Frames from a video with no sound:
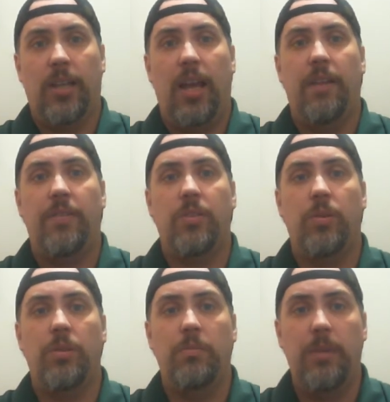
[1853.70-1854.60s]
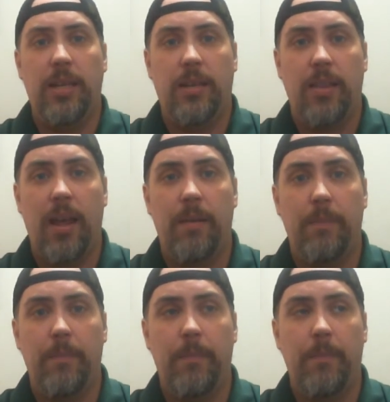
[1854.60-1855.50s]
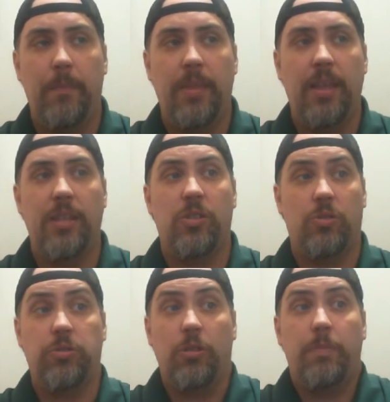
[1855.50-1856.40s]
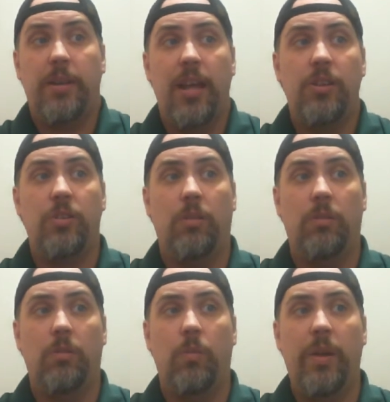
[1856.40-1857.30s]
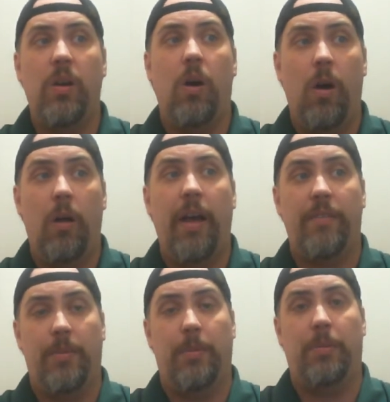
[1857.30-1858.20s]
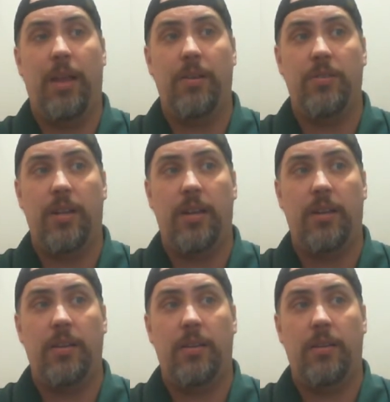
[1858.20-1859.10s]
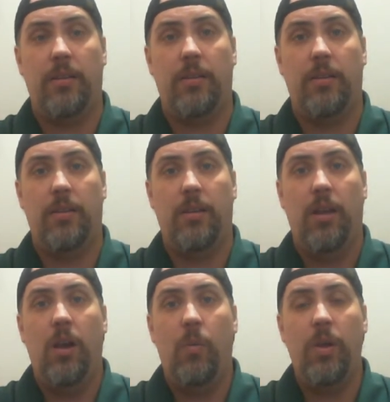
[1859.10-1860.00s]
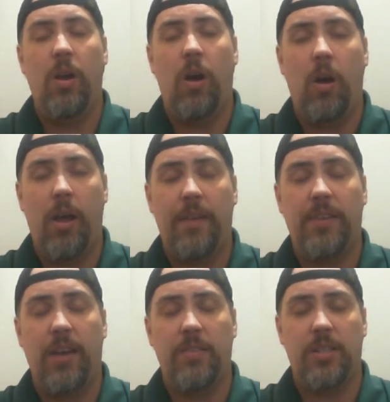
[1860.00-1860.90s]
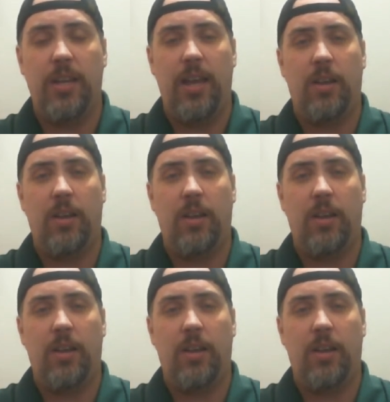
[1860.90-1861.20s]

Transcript: And if it's going to meet its true potential, we all have to be players in it. We all have to have a stake.